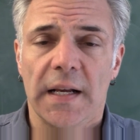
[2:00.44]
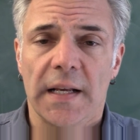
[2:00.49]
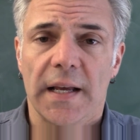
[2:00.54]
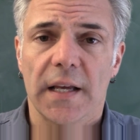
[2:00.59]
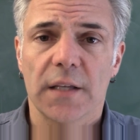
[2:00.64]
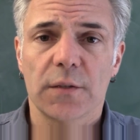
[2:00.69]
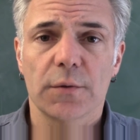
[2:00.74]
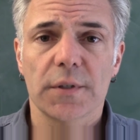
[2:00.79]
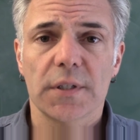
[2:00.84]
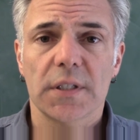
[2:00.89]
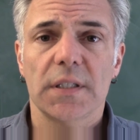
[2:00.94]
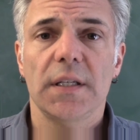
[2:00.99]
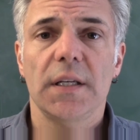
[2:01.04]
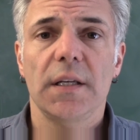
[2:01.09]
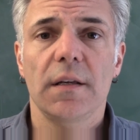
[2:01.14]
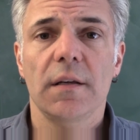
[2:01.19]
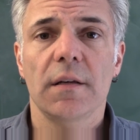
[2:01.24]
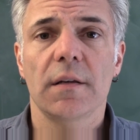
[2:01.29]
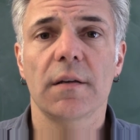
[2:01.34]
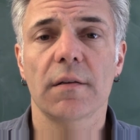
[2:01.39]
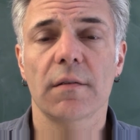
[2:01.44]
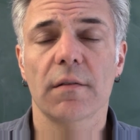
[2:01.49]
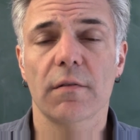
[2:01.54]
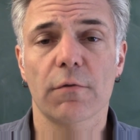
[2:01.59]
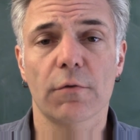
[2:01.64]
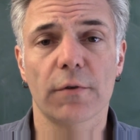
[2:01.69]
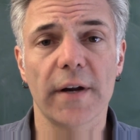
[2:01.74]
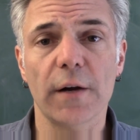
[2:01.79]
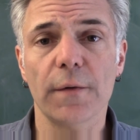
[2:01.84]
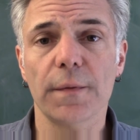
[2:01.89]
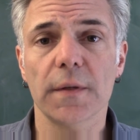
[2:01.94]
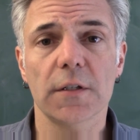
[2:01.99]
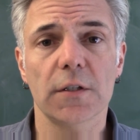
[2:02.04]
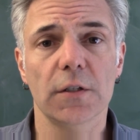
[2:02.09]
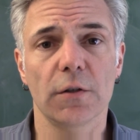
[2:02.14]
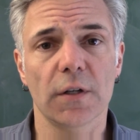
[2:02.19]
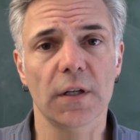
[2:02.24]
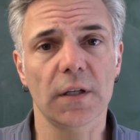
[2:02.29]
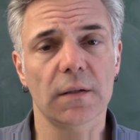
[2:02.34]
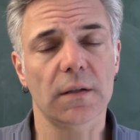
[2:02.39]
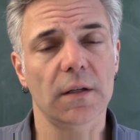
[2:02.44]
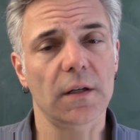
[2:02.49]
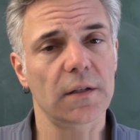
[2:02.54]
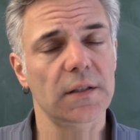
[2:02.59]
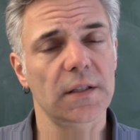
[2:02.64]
As we'll see, Throughout this unit, and I'll